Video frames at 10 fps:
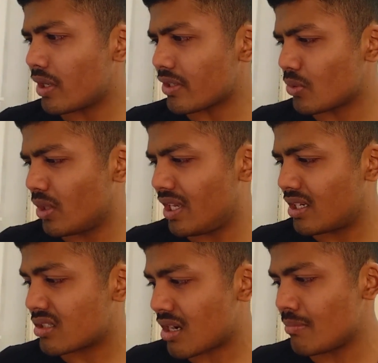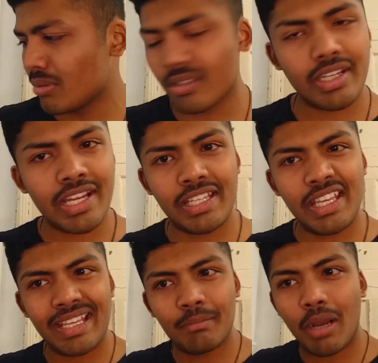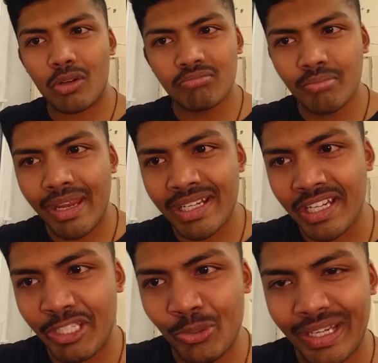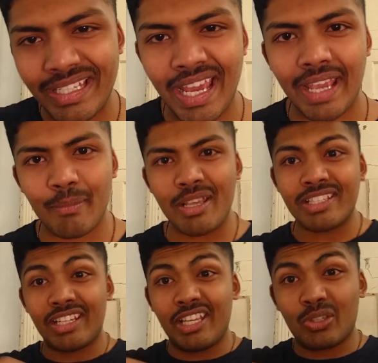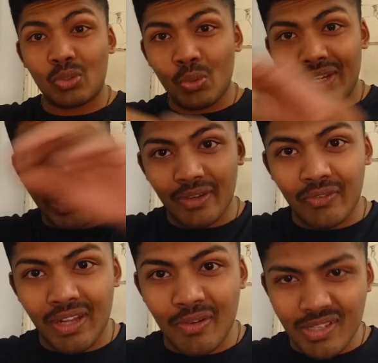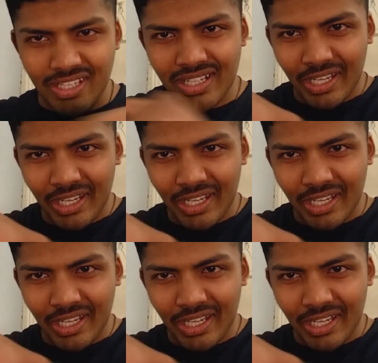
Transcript: Okay, so he crumbled and he get, uh, made a new attack. Basically, he threw it like a flower.